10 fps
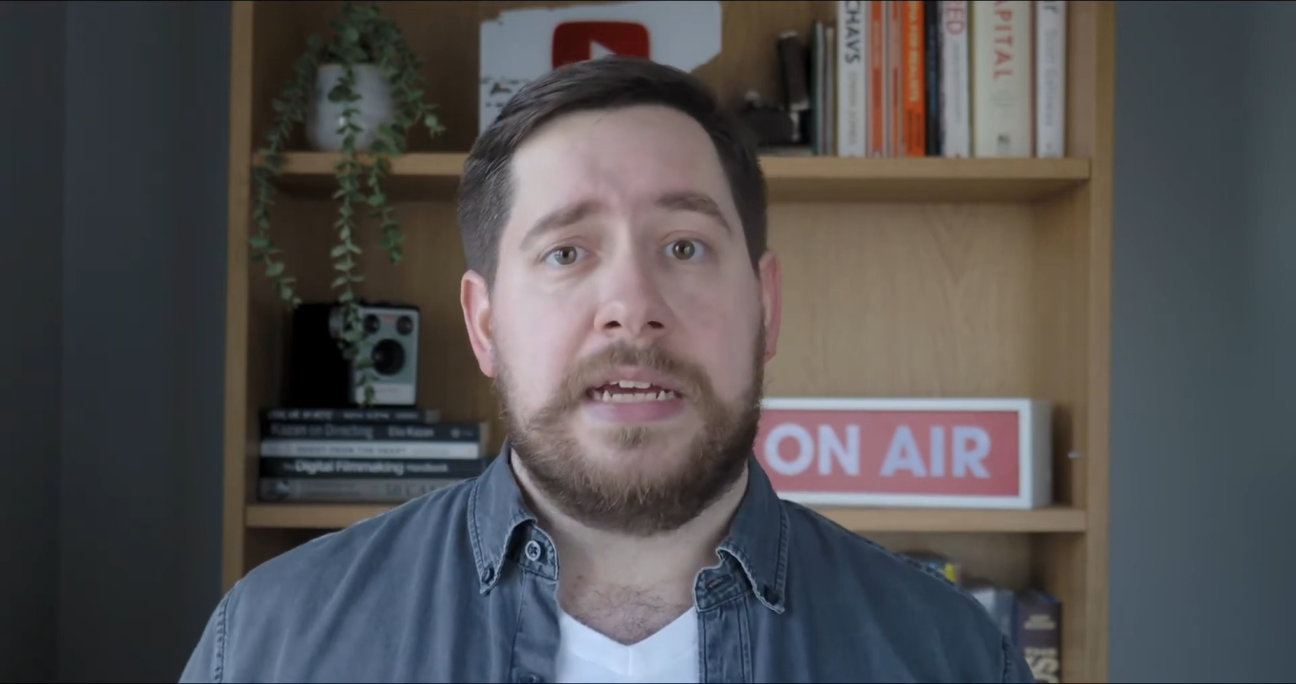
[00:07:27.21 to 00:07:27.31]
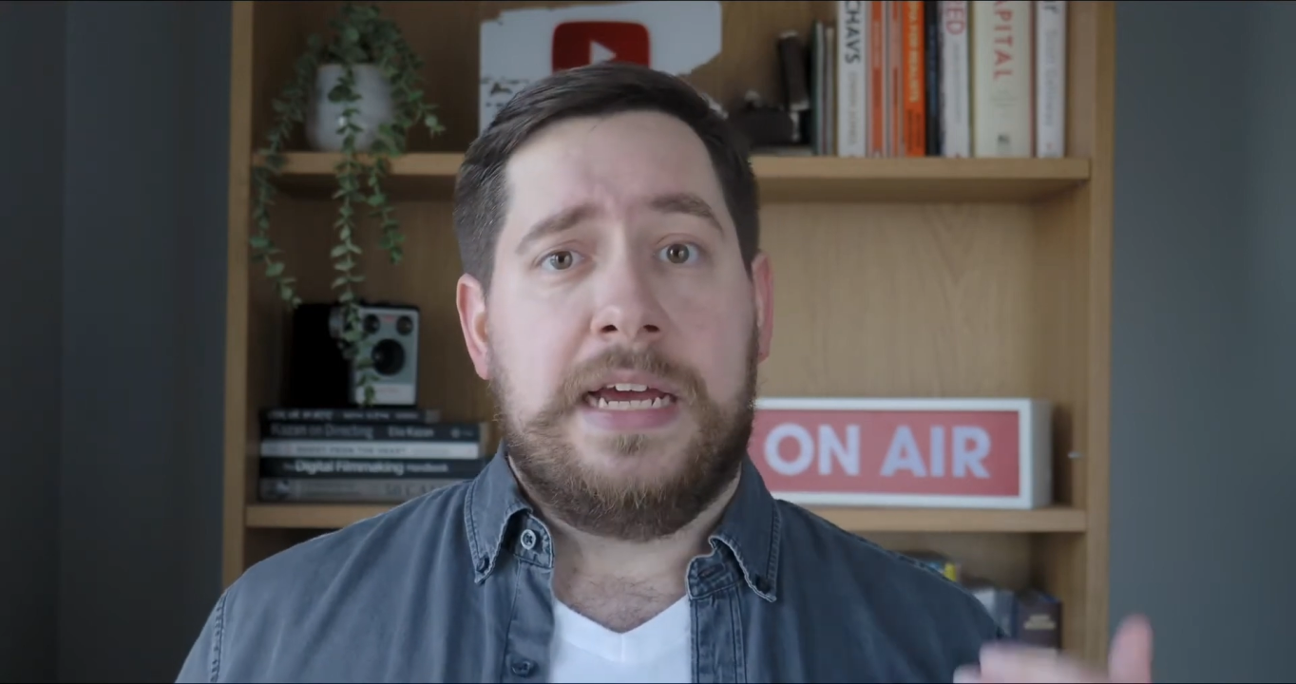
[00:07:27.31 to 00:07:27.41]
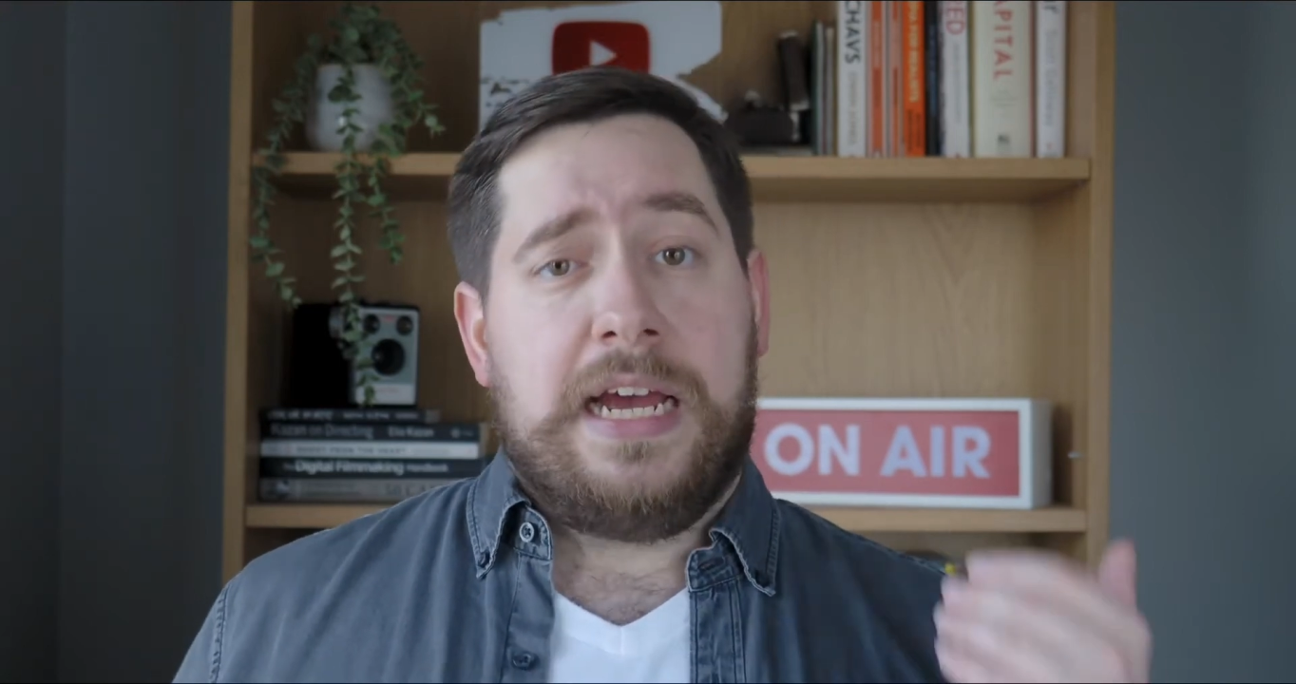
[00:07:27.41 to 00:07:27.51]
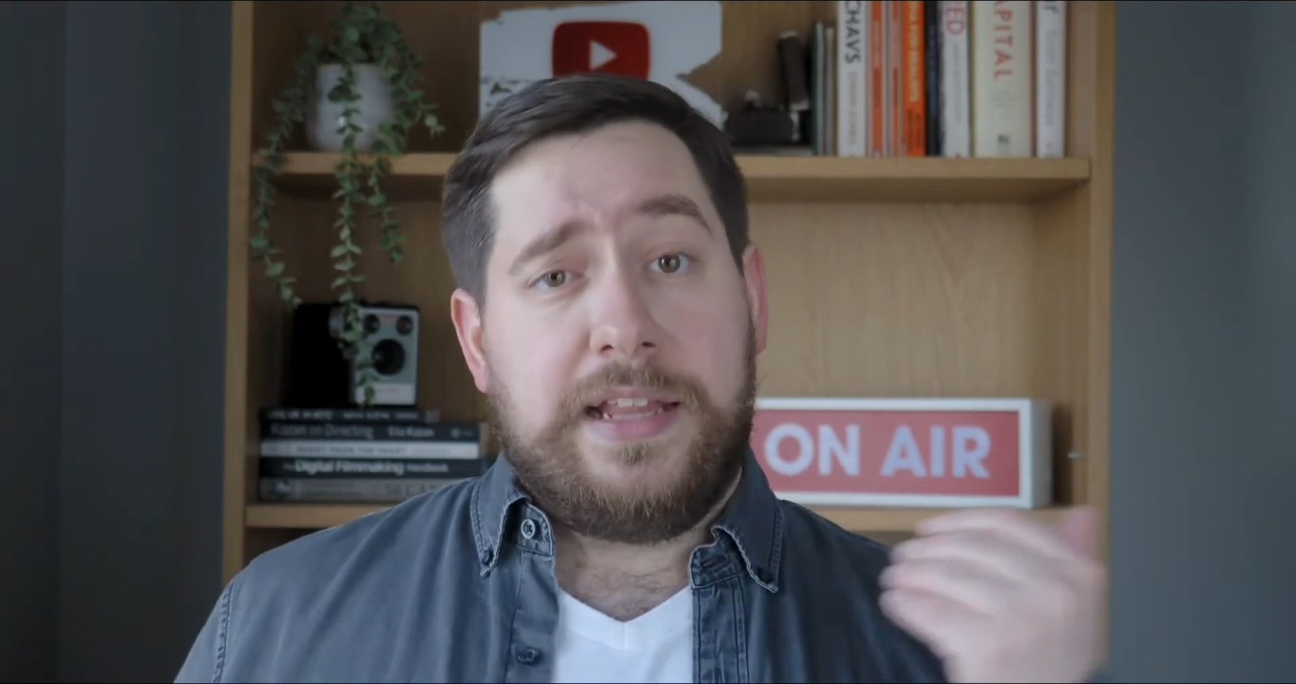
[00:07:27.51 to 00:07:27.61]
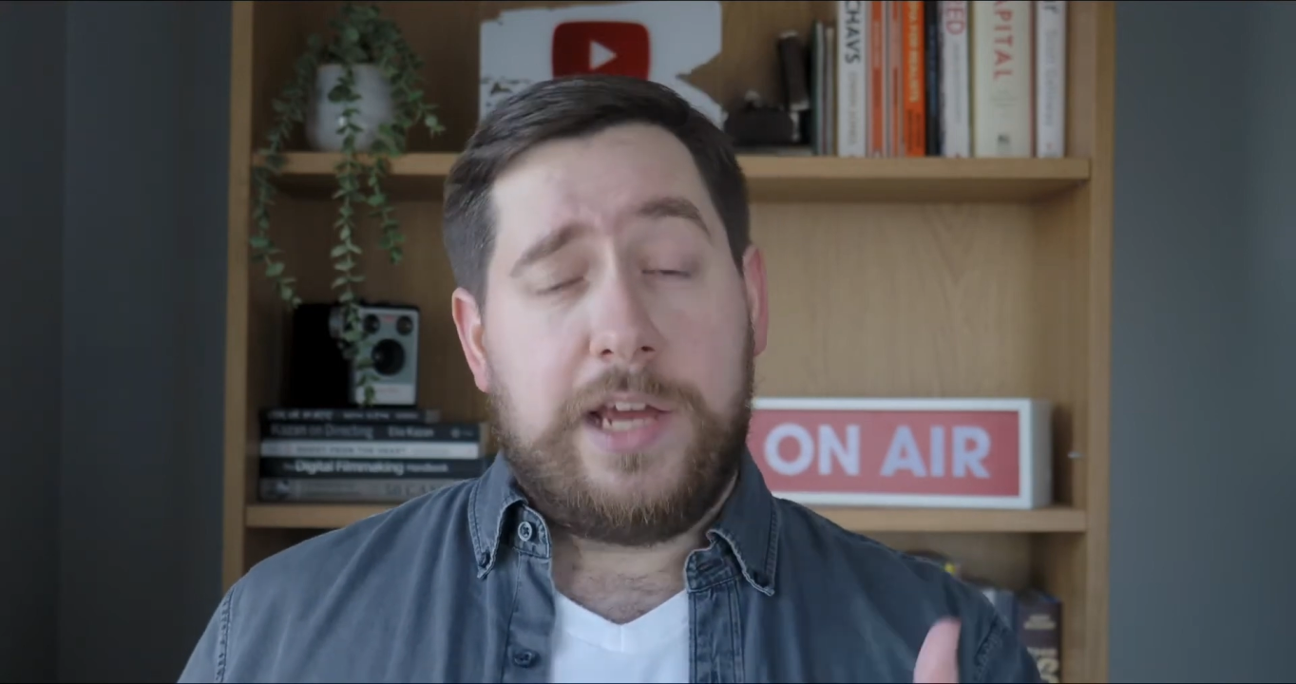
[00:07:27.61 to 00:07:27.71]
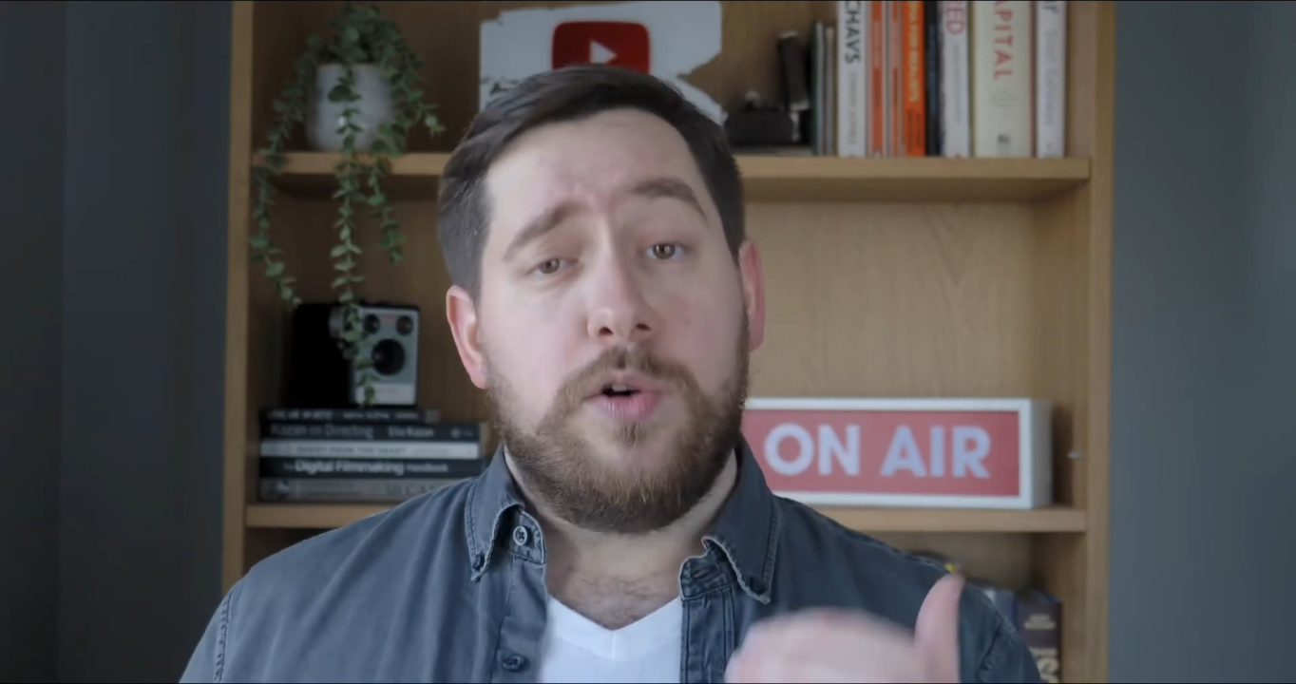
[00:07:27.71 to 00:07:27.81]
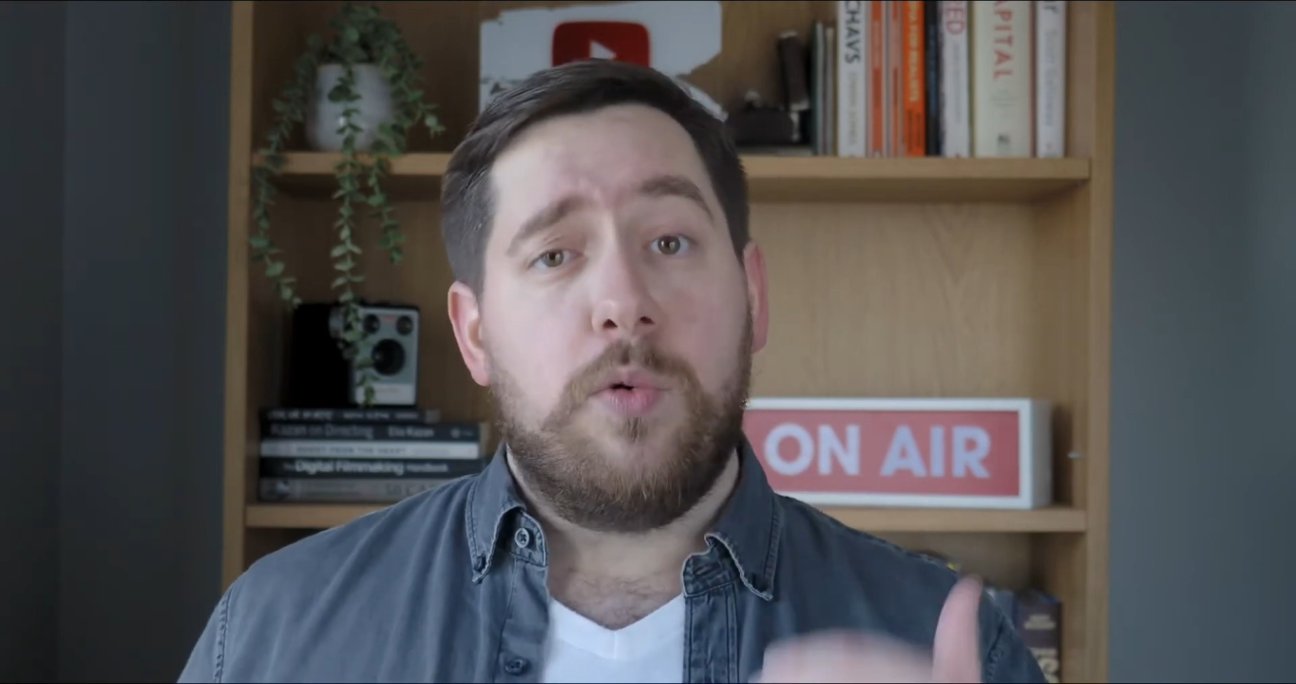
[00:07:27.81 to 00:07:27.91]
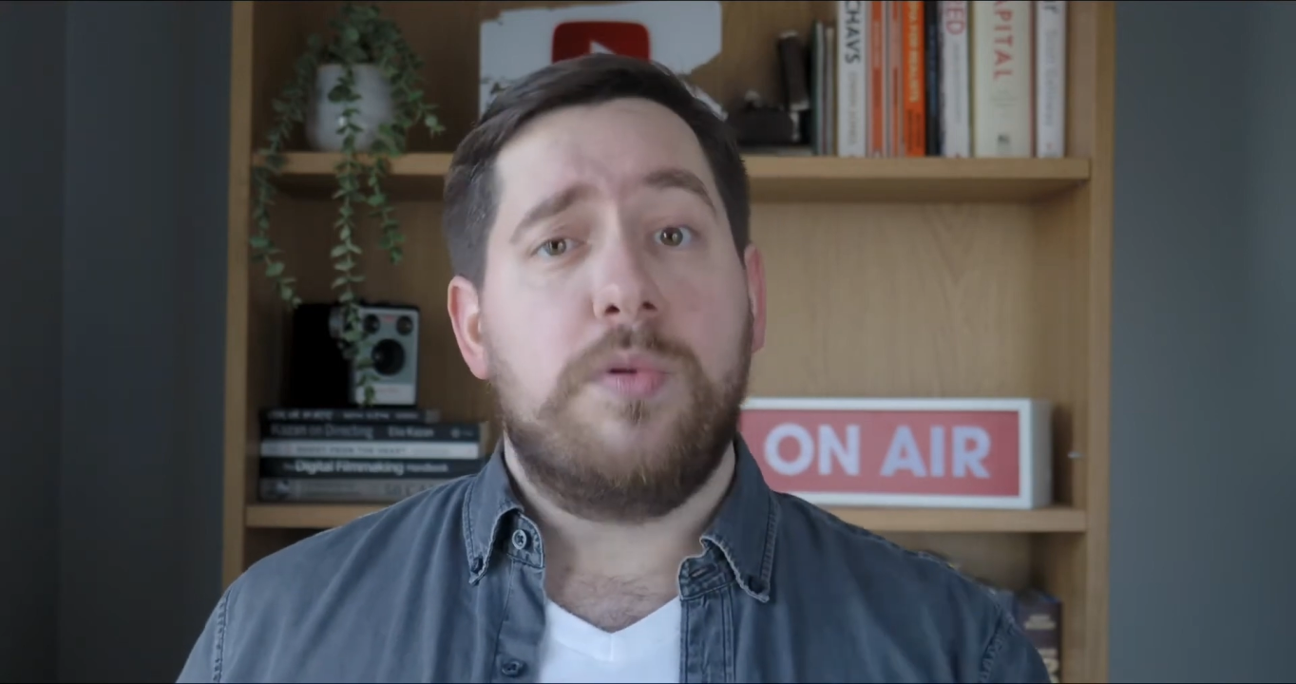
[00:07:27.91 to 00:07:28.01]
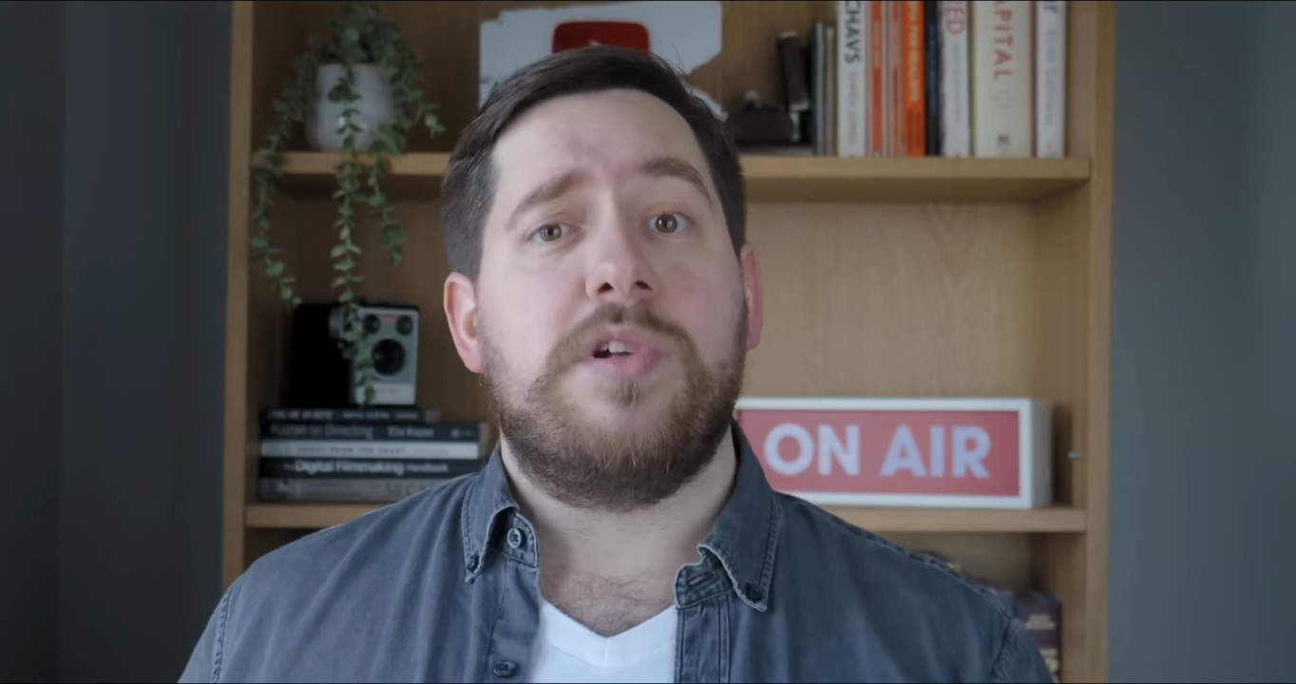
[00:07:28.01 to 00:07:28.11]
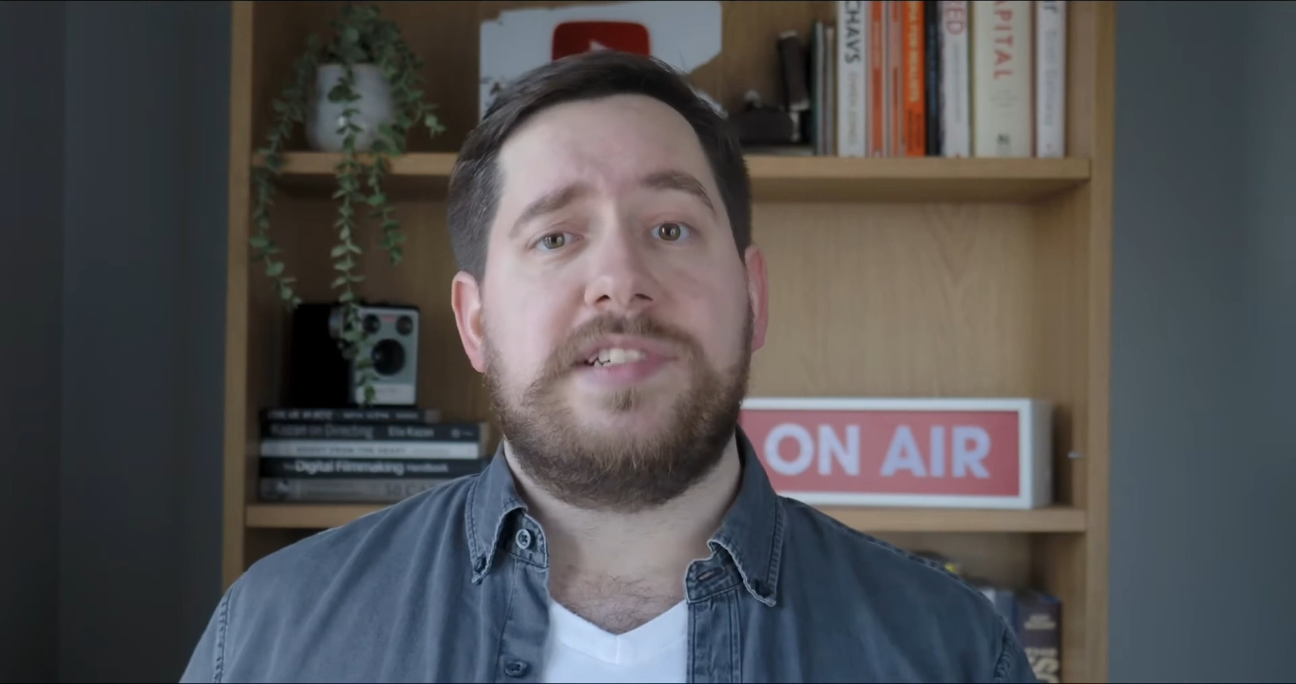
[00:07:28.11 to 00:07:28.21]
and they
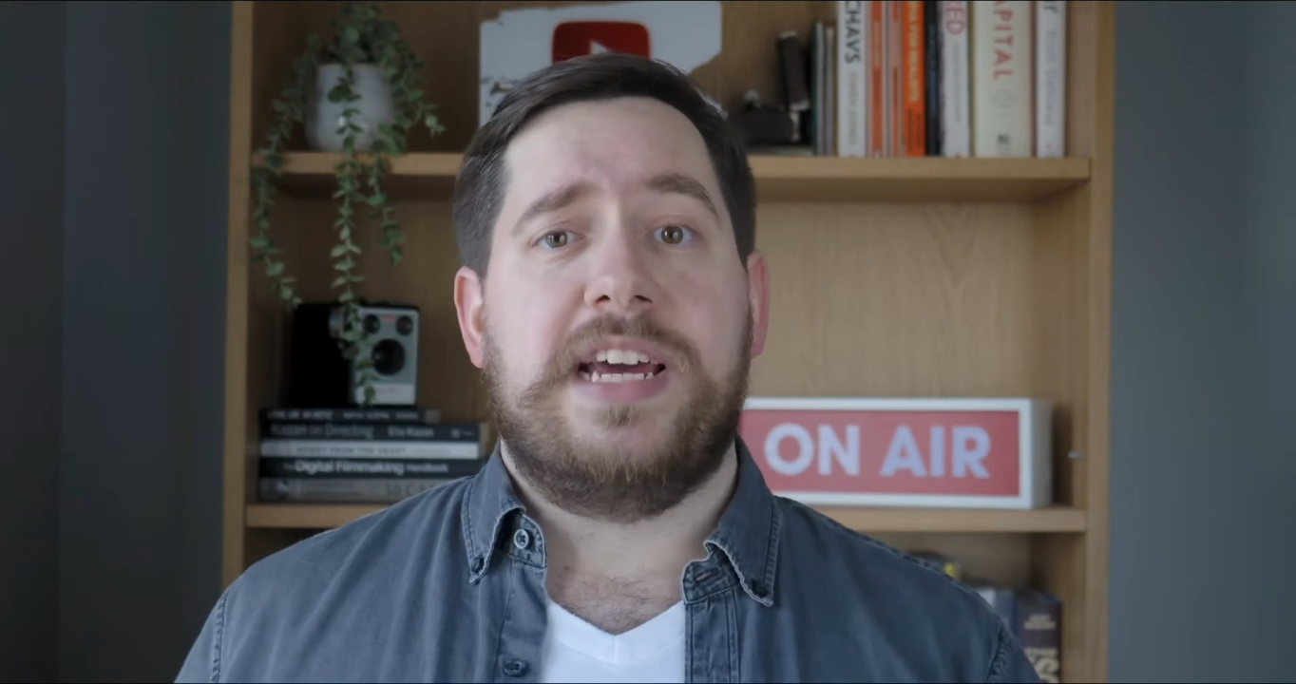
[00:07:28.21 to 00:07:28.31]
all lost